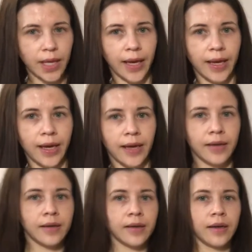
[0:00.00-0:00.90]
and
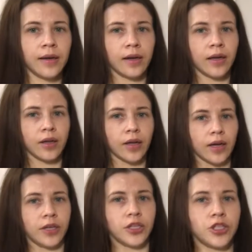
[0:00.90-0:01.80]

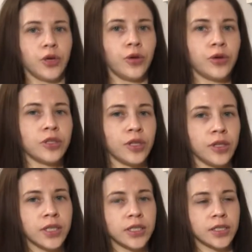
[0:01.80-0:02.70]
kind of show you. So
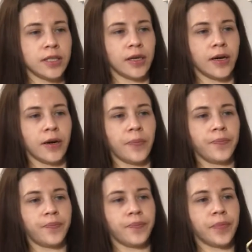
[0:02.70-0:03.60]
this is
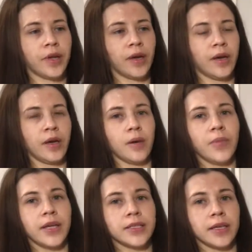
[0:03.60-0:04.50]

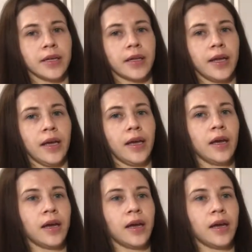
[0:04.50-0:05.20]
basically